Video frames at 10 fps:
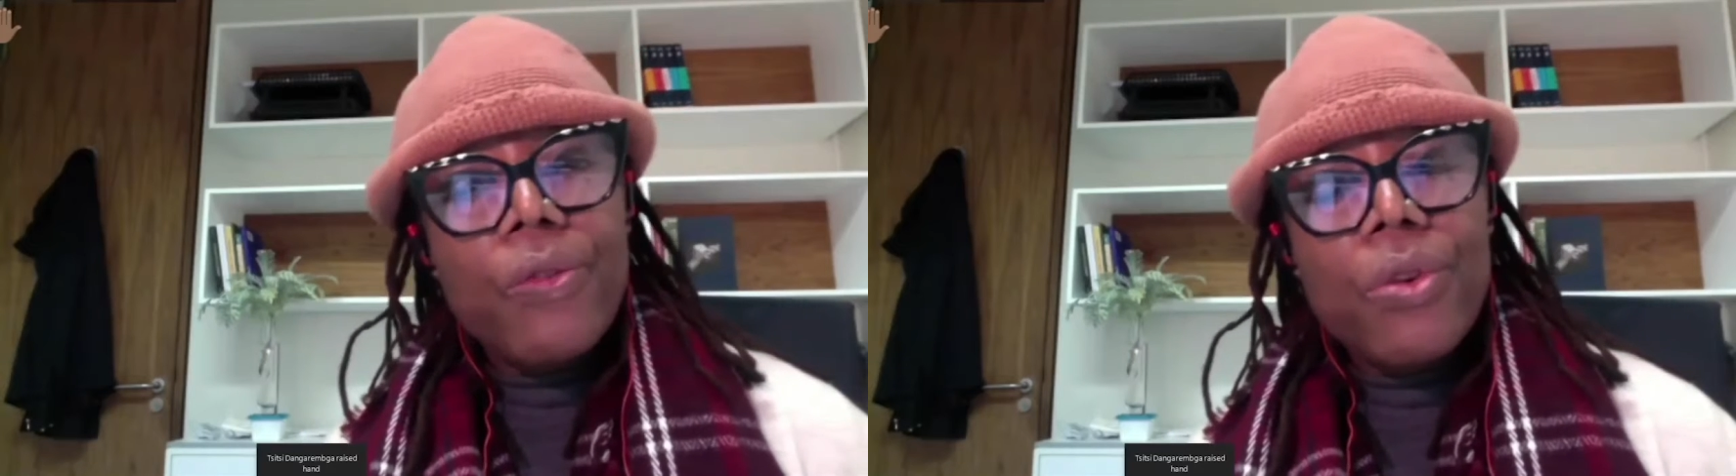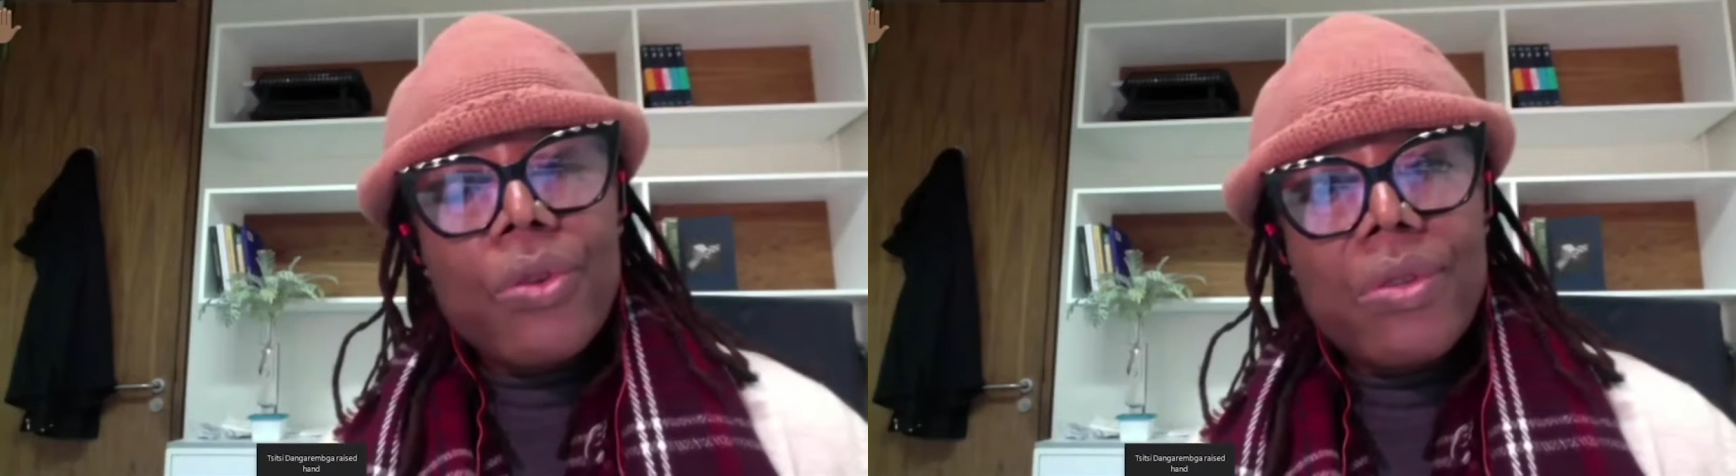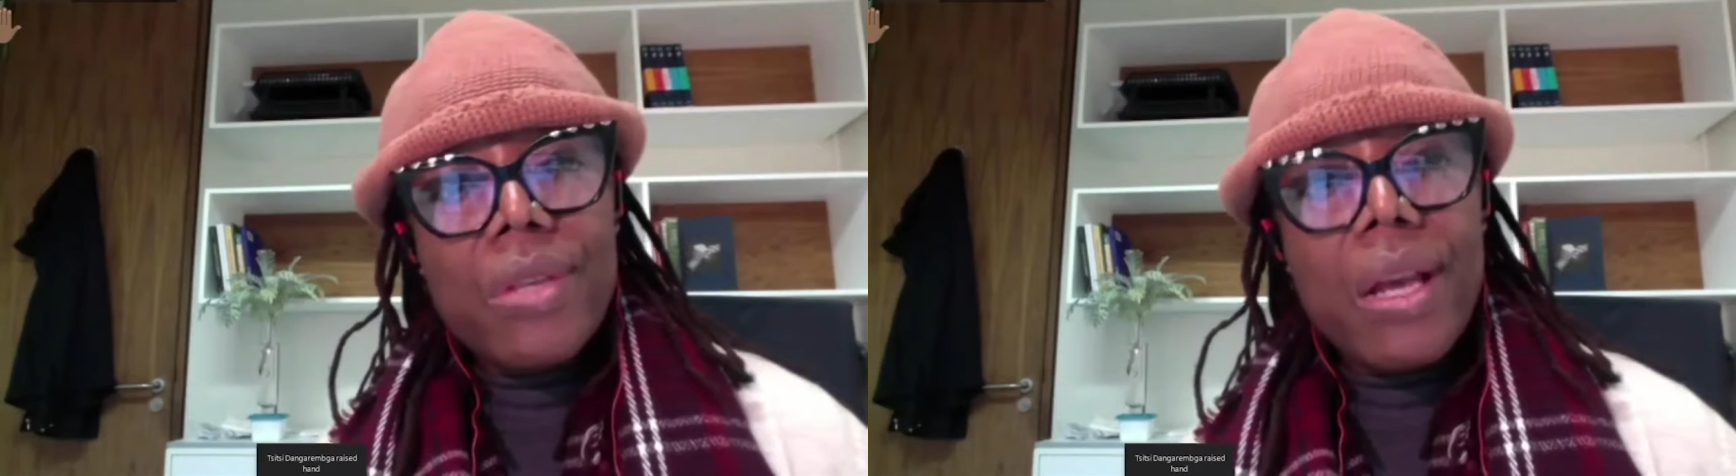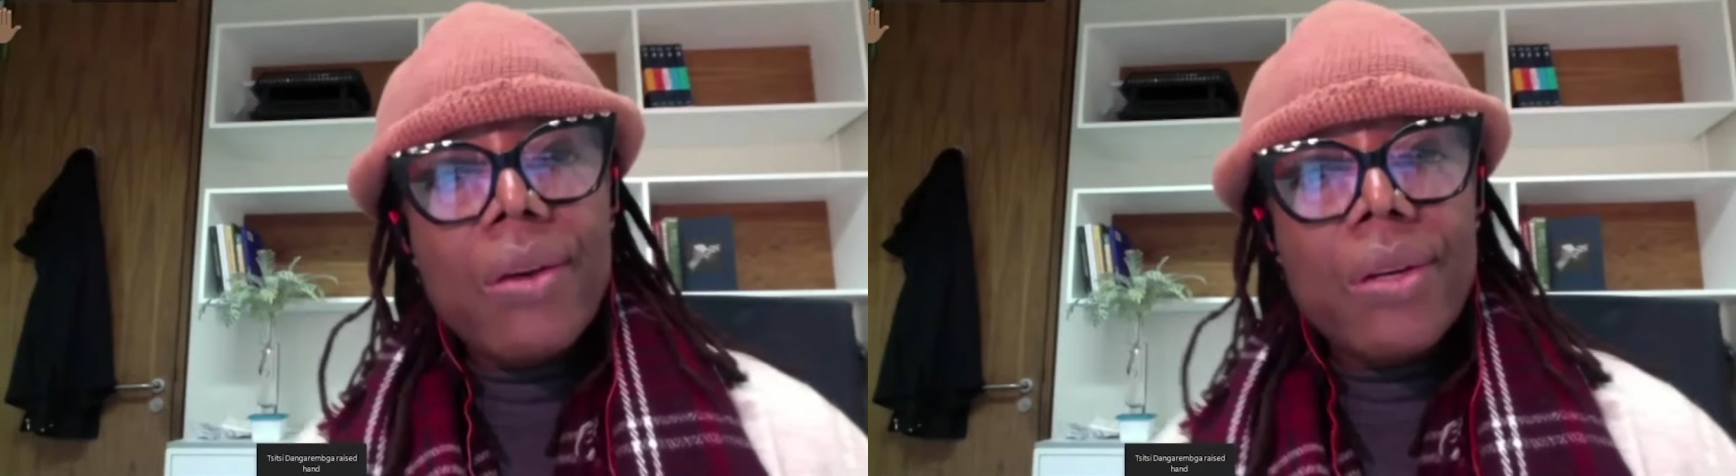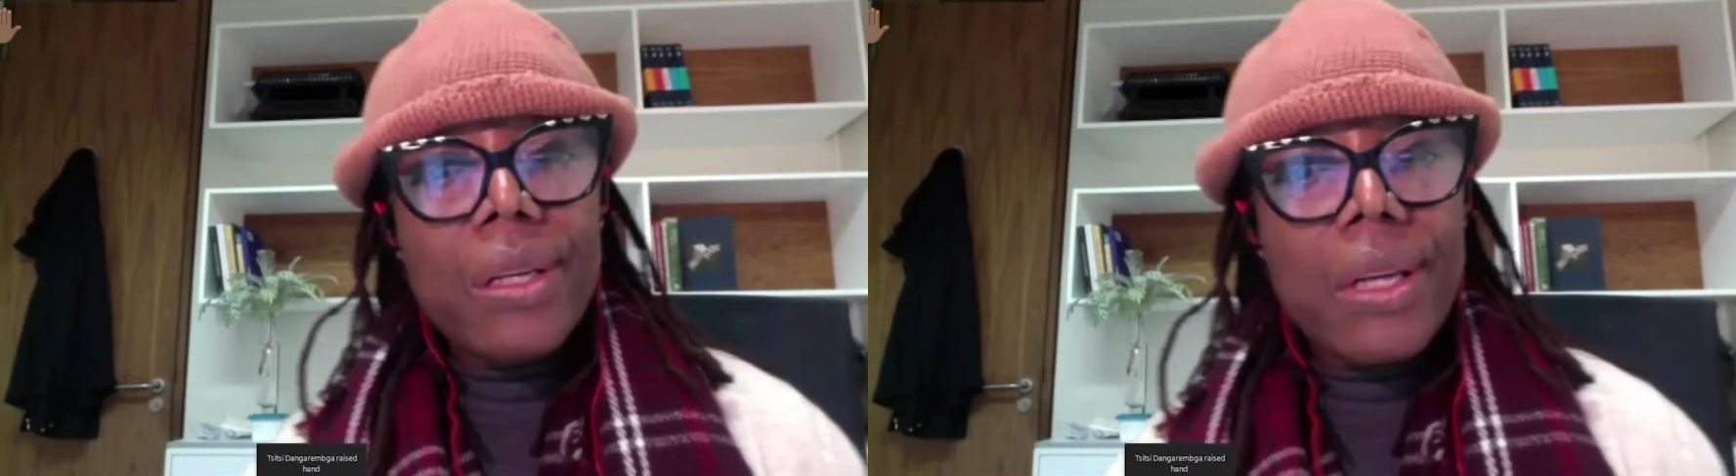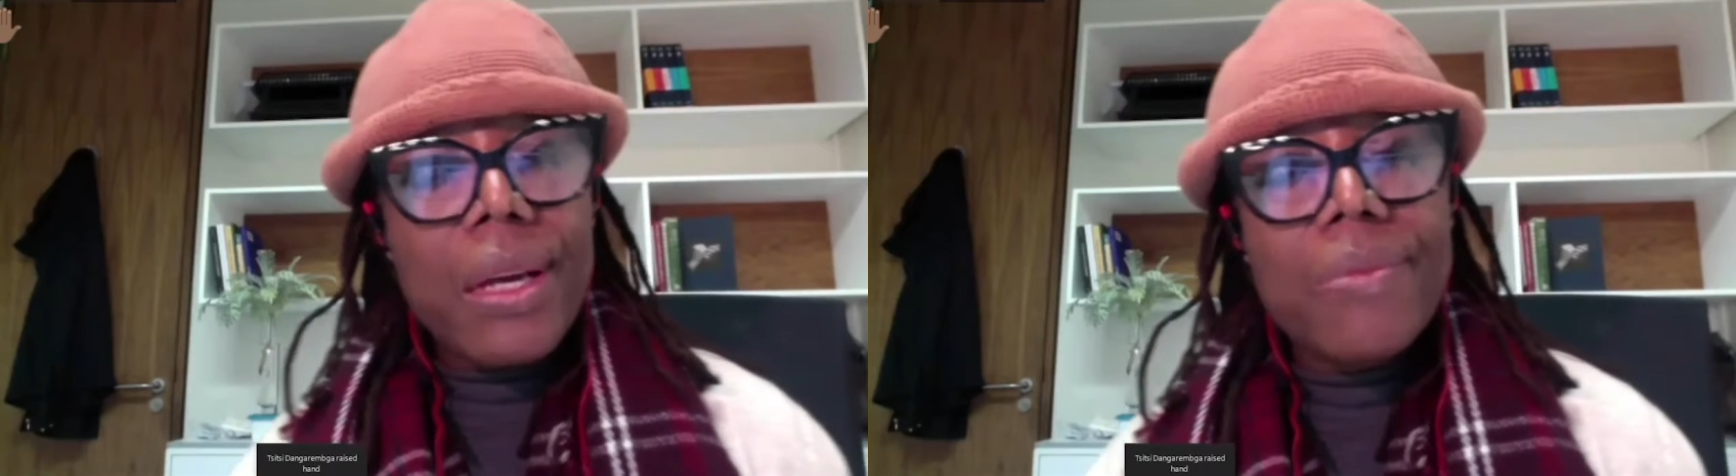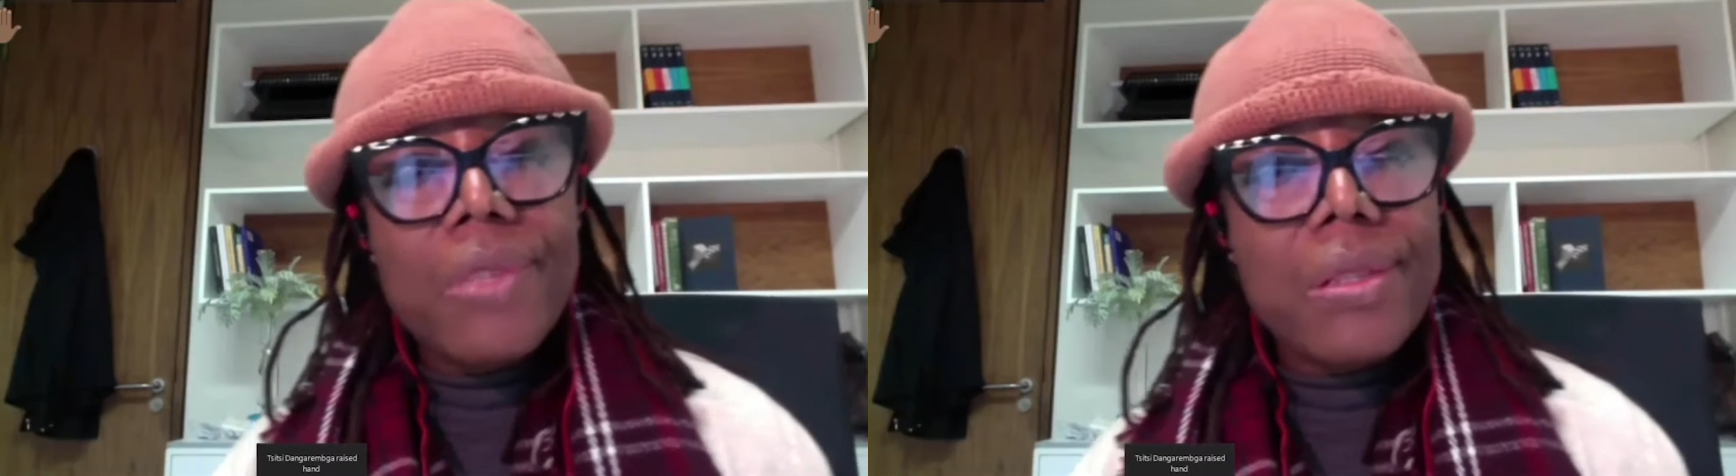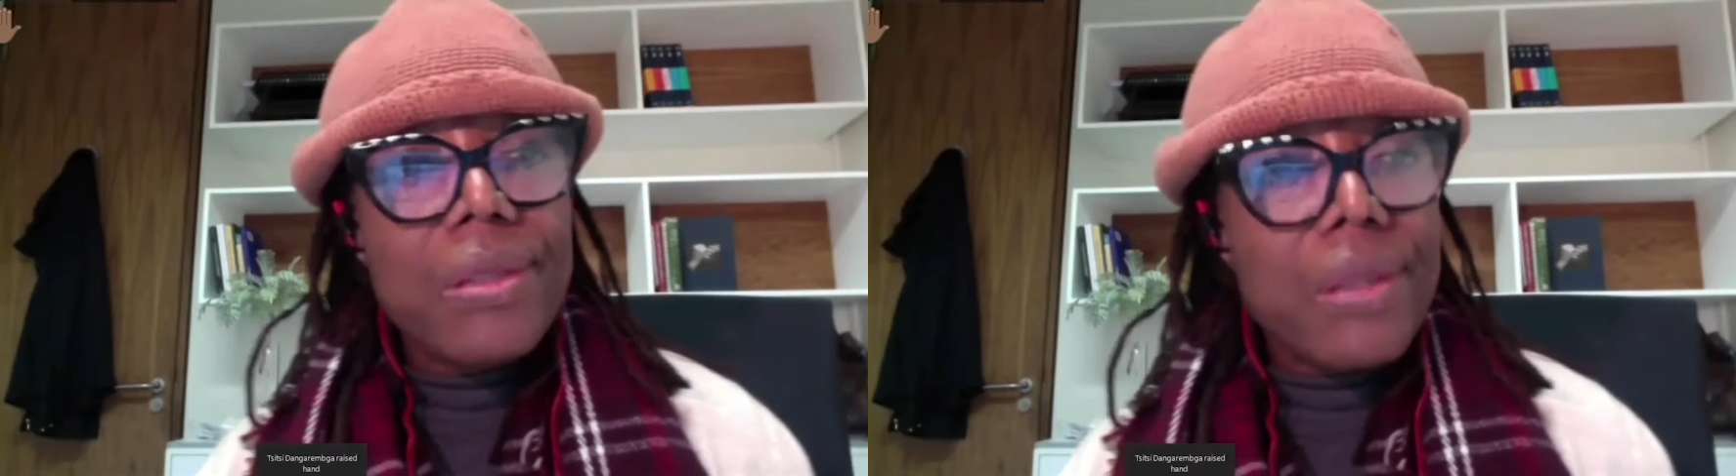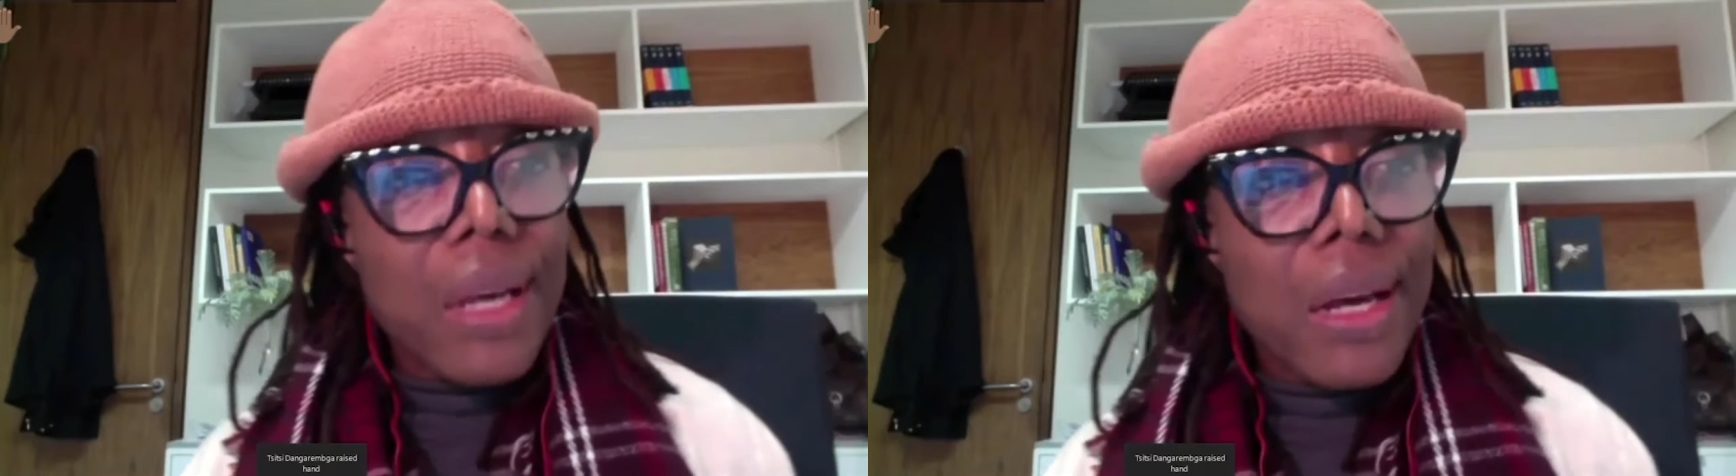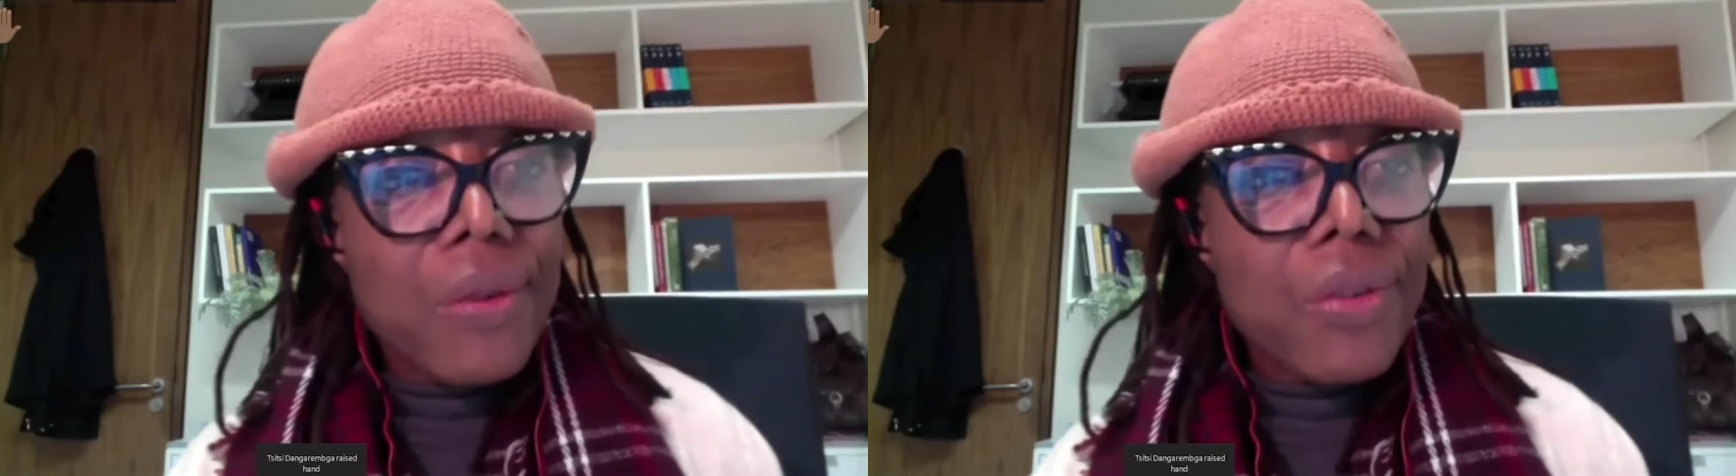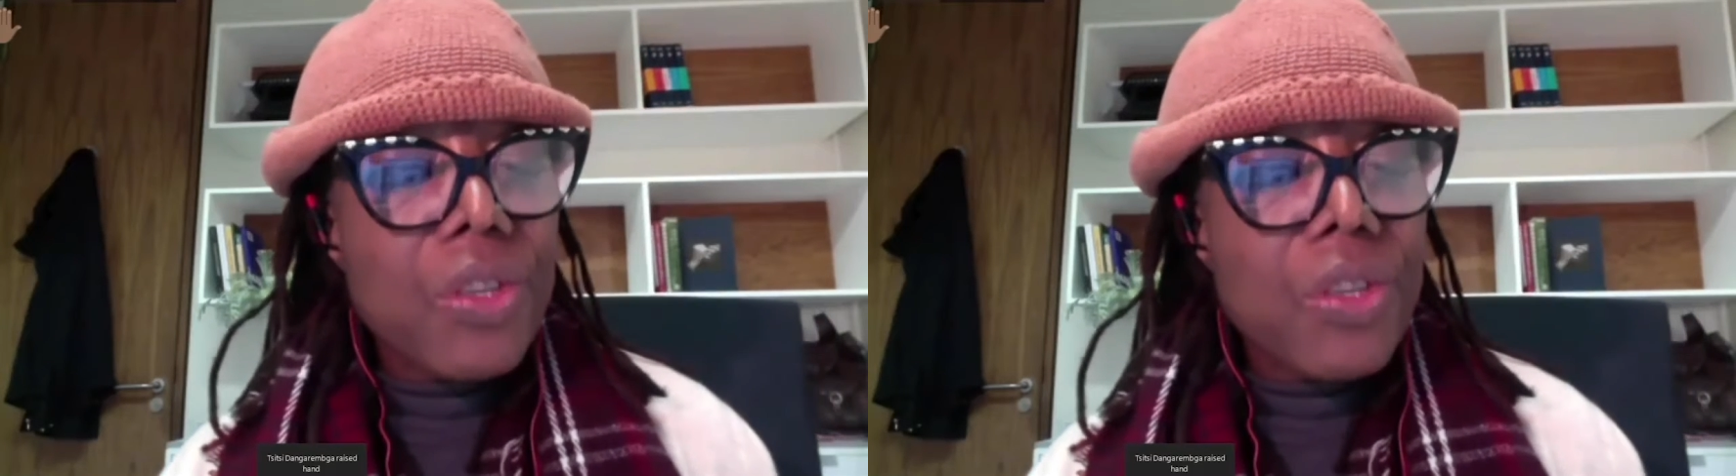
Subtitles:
falls down and comes into the house